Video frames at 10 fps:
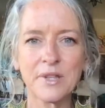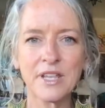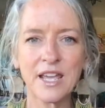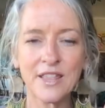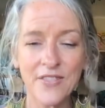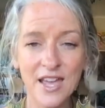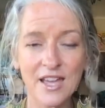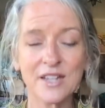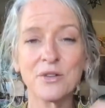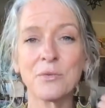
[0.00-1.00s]
and
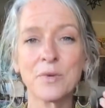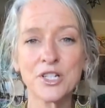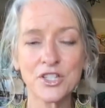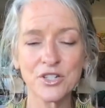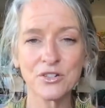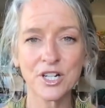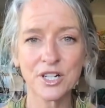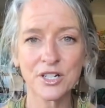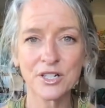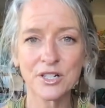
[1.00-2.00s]
then once you
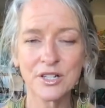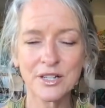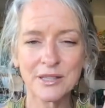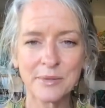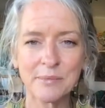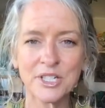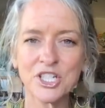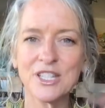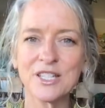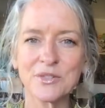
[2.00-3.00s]
are, let me
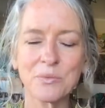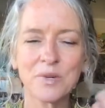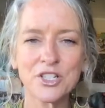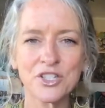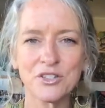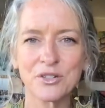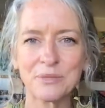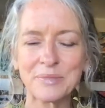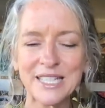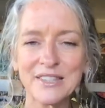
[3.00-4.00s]
mention this, once you
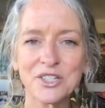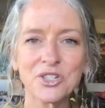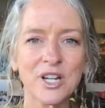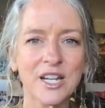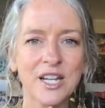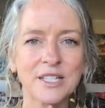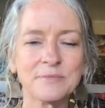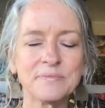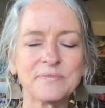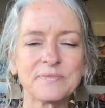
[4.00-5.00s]
complete the training,
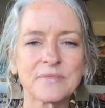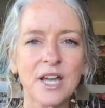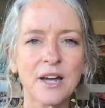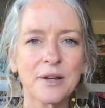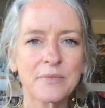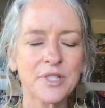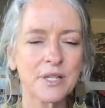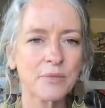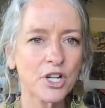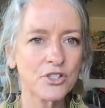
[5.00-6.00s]
um,
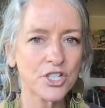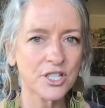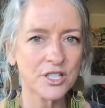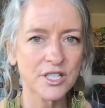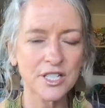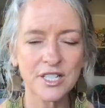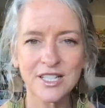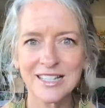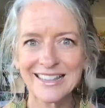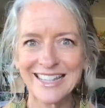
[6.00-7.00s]
some coaches
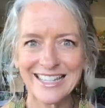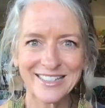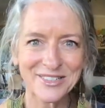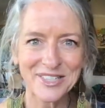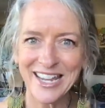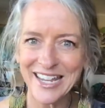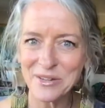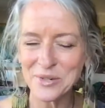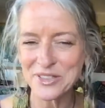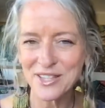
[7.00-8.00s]
like take
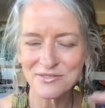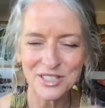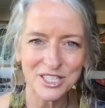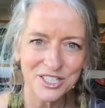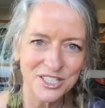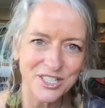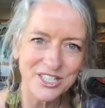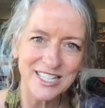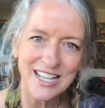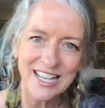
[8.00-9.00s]
what they've
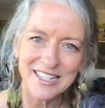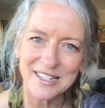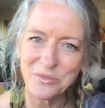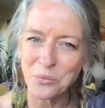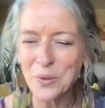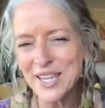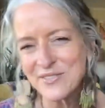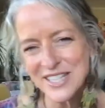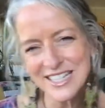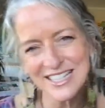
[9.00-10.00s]
learned and weave
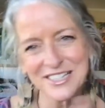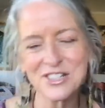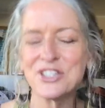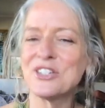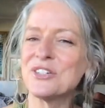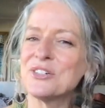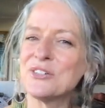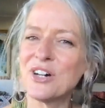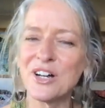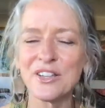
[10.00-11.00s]
it into
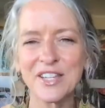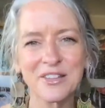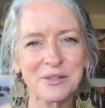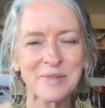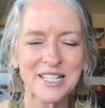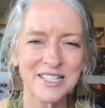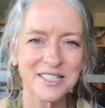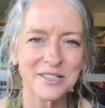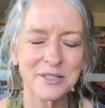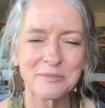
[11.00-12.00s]
all the other medicine
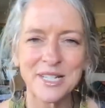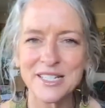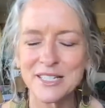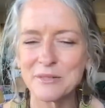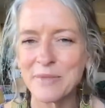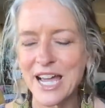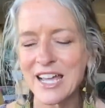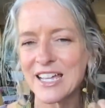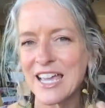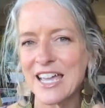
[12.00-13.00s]
in their medicine
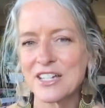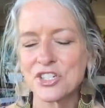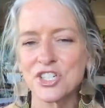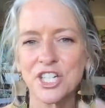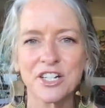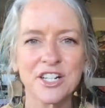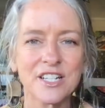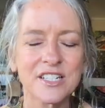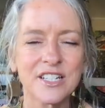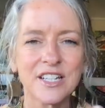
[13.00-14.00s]
bag and share
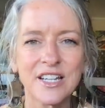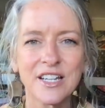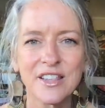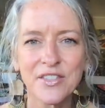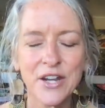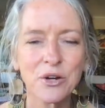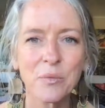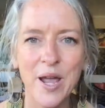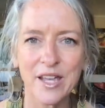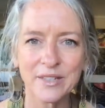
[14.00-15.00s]
it their
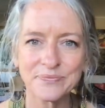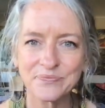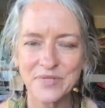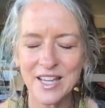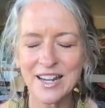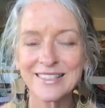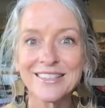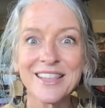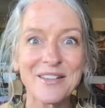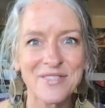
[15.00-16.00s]
way. And I
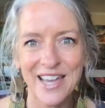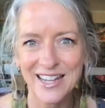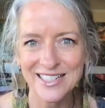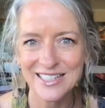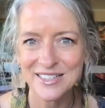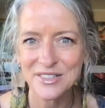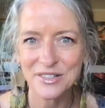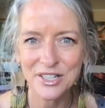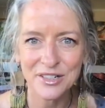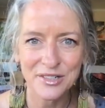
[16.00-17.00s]
love that.
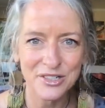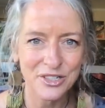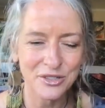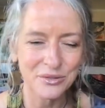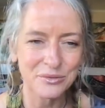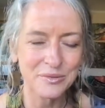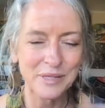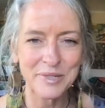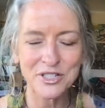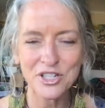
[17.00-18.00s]
That, you know, I
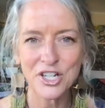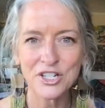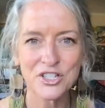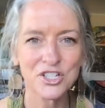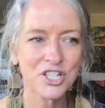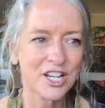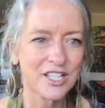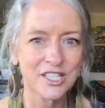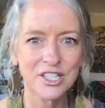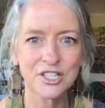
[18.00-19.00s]
mean, as long as you're not
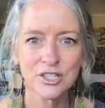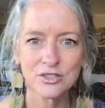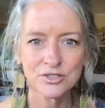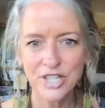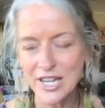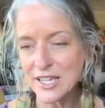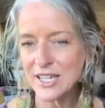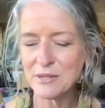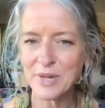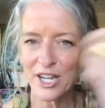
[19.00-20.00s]

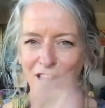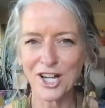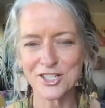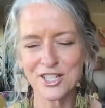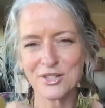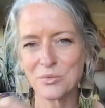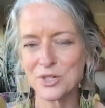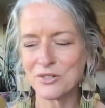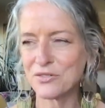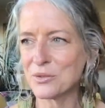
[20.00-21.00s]
taking my content
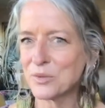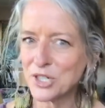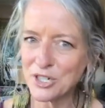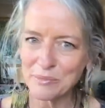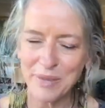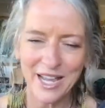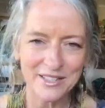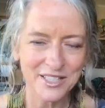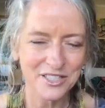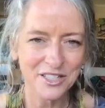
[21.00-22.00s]
word for word and
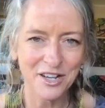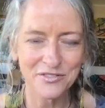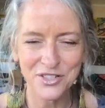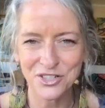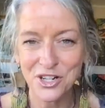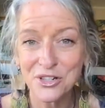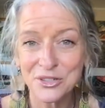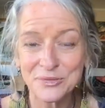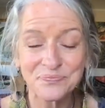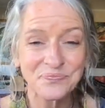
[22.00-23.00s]
passing it off as your
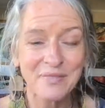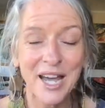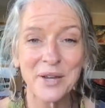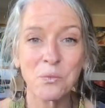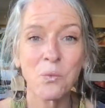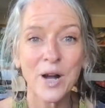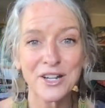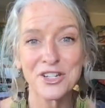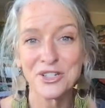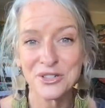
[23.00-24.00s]
own, I
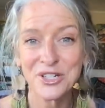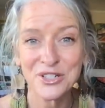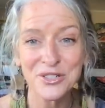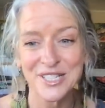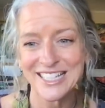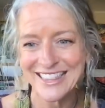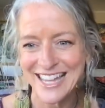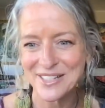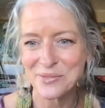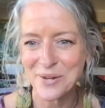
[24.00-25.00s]
want you to use it.
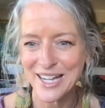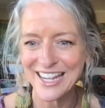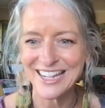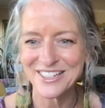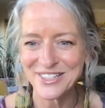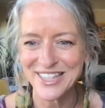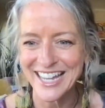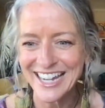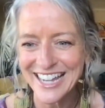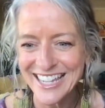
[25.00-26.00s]
That's why I do that. Hi,